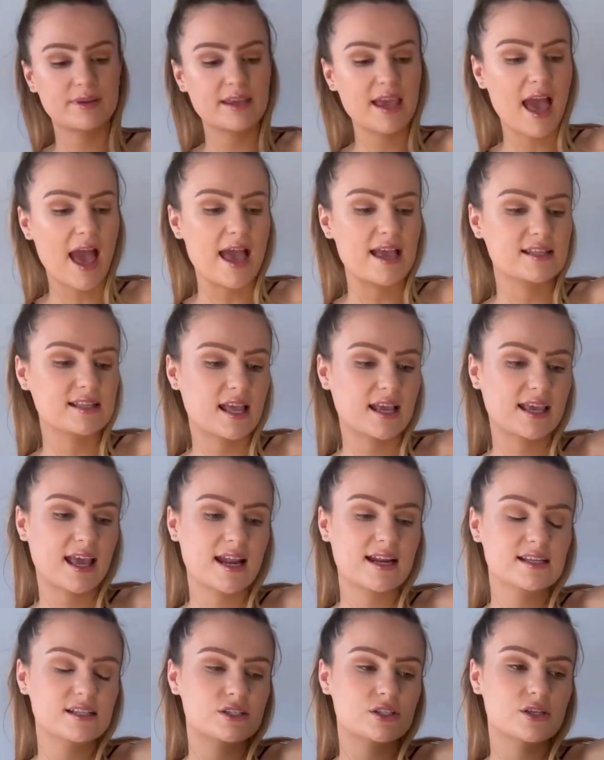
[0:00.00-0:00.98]
it's, again,
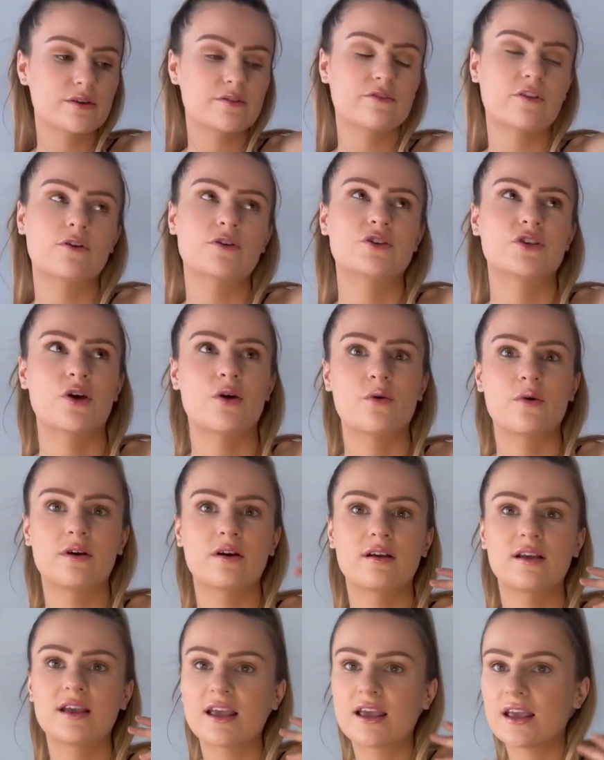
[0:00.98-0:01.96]
it's Soufflot, so,
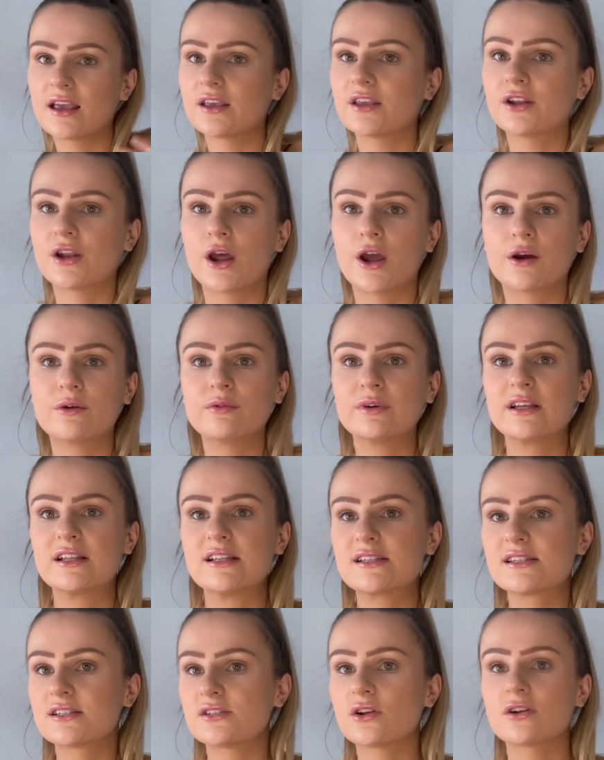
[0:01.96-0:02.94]
you know,
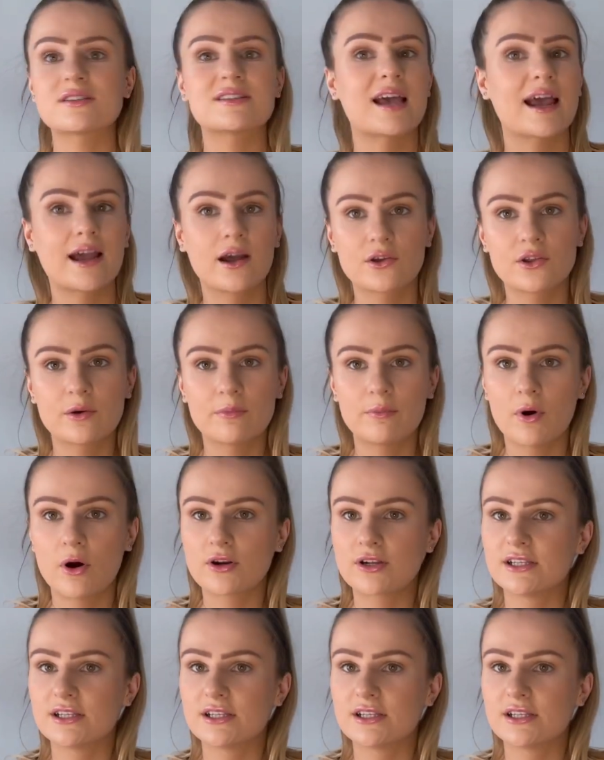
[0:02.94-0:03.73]
it's not tight on your body.